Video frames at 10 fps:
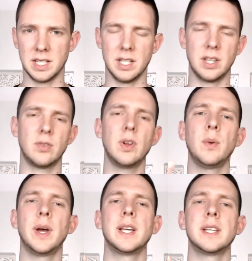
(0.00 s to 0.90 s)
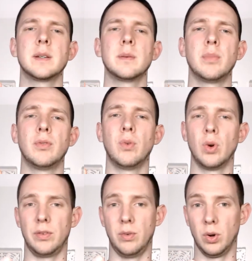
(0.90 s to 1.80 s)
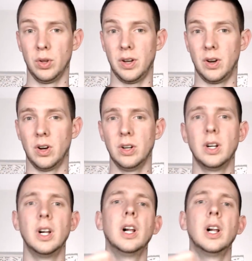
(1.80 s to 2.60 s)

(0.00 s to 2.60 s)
And the 3 ways for the 4th are